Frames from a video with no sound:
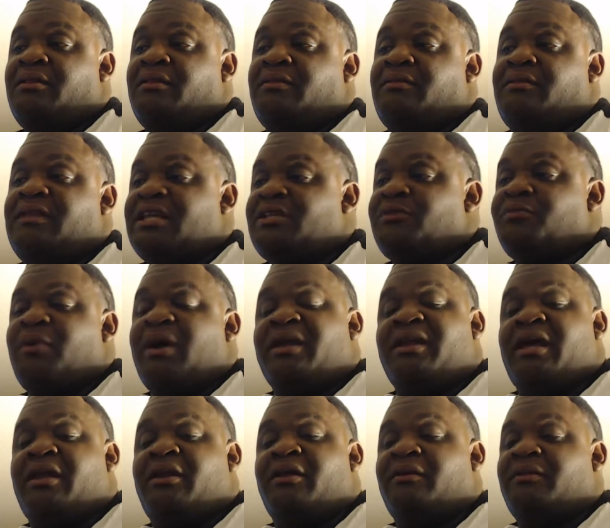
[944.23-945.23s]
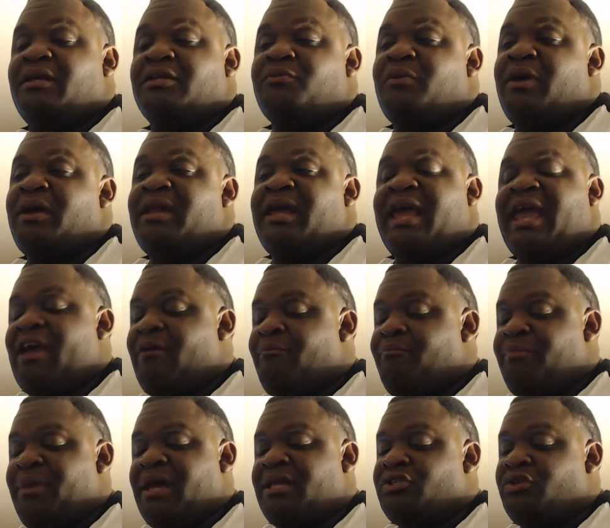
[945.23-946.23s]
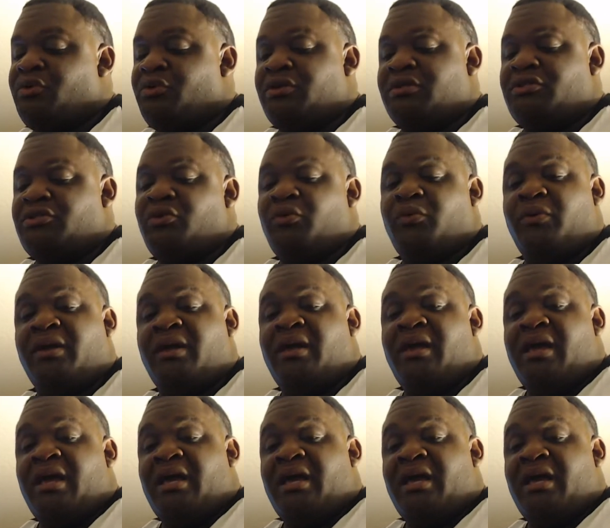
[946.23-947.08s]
That's why they have Banjo Kazooie,